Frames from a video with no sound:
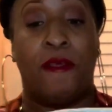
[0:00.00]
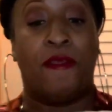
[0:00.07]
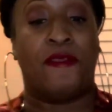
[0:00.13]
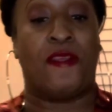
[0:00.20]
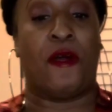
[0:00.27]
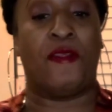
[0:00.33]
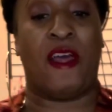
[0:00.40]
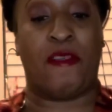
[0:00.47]

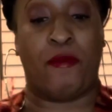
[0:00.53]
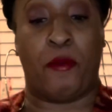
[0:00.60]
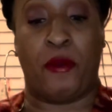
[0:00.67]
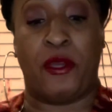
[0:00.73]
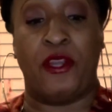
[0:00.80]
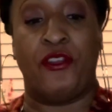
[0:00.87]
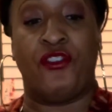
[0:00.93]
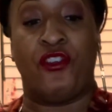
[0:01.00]
So that's what we're
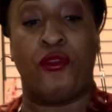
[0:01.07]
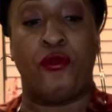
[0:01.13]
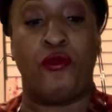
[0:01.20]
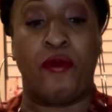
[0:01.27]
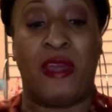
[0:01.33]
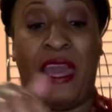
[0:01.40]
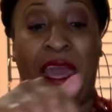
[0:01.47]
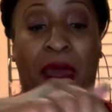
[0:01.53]
gonna do. You
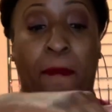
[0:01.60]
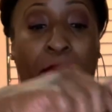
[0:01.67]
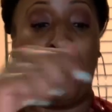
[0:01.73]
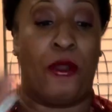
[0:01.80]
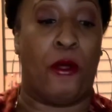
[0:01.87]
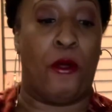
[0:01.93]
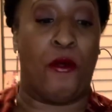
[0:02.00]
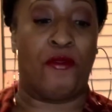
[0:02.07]
can put
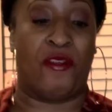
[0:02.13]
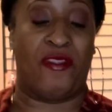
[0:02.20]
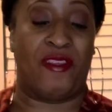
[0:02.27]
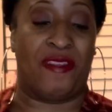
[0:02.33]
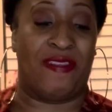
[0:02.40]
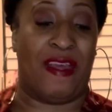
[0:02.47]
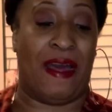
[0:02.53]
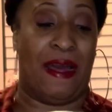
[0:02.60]
holes on the
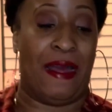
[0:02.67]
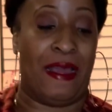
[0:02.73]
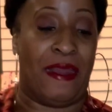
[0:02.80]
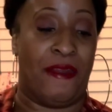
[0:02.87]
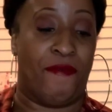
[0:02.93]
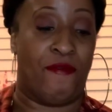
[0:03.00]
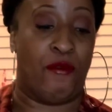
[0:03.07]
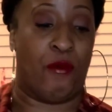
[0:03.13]
side
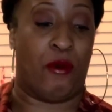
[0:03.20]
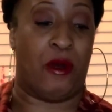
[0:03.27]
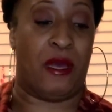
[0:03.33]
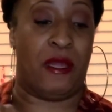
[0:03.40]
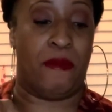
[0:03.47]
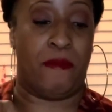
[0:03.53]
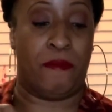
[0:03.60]
if you want,